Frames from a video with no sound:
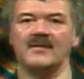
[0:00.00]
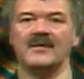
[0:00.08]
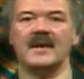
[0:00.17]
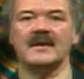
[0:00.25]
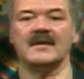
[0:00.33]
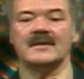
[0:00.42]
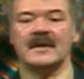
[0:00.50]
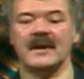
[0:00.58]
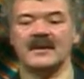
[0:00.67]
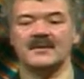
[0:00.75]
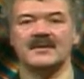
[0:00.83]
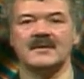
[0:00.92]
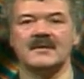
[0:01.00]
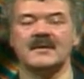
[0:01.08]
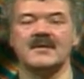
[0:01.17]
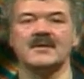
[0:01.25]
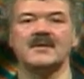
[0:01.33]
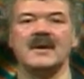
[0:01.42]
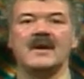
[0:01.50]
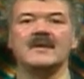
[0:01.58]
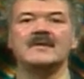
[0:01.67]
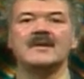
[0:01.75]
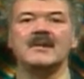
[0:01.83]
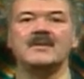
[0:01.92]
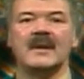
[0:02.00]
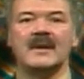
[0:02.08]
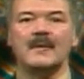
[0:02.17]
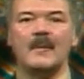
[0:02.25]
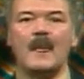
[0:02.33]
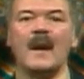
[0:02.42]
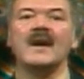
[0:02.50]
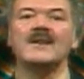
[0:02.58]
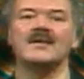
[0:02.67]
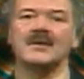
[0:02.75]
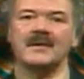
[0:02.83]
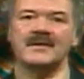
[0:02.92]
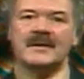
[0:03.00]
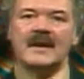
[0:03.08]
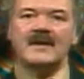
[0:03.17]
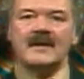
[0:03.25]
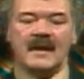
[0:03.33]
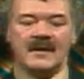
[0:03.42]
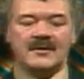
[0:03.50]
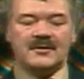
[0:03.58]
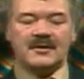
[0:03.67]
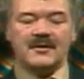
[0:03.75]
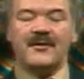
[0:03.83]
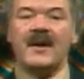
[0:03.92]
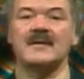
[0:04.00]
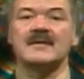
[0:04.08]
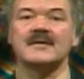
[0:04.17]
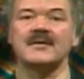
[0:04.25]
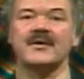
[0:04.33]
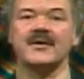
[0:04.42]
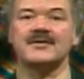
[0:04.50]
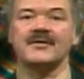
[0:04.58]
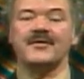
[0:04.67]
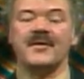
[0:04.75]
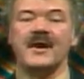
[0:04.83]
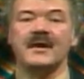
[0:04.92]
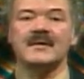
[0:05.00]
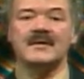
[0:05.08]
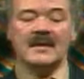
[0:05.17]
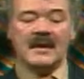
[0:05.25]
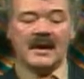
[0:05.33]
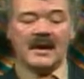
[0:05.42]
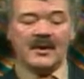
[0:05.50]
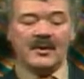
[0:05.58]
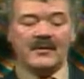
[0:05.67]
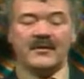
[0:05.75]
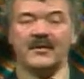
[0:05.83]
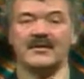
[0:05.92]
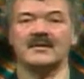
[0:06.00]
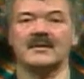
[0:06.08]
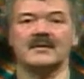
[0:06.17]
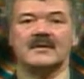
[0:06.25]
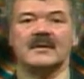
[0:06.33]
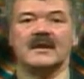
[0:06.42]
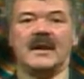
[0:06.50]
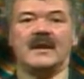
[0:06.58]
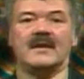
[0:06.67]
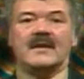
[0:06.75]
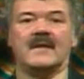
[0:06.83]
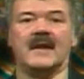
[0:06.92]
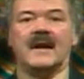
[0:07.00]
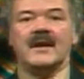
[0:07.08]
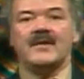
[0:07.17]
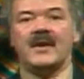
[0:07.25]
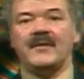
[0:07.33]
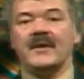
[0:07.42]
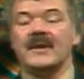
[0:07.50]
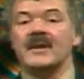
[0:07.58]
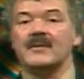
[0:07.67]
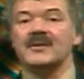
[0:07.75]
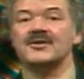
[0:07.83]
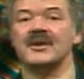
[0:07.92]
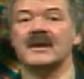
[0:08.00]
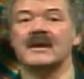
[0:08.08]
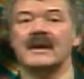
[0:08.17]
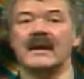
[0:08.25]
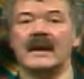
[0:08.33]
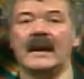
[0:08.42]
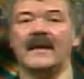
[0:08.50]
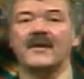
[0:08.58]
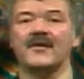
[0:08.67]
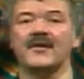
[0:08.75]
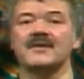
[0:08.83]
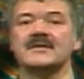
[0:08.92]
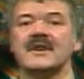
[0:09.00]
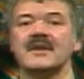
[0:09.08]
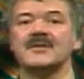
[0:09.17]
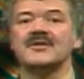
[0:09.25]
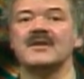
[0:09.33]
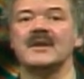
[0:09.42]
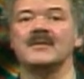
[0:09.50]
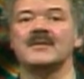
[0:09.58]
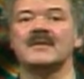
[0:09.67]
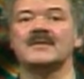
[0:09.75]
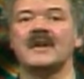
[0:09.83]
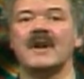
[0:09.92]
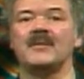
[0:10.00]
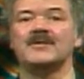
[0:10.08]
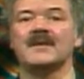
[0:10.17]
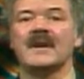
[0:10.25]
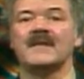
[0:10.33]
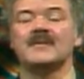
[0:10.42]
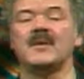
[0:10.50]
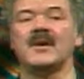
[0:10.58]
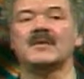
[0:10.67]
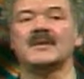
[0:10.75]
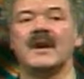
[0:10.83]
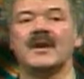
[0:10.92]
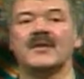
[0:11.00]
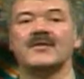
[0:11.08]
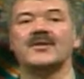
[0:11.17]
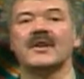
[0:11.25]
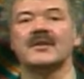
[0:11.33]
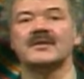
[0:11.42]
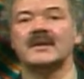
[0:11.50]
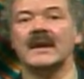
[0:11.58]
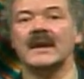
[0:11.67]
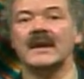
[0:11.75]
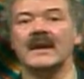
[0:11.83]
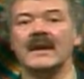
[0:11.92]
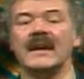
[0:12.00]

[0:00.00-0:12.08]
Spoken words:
Infanta's legs. It was considered to be unseemly. So it was sent then to Francis I of France, who of course delighted in the idea of having a knitting machine, and the first knitting machine was established at the small town of Tricoter,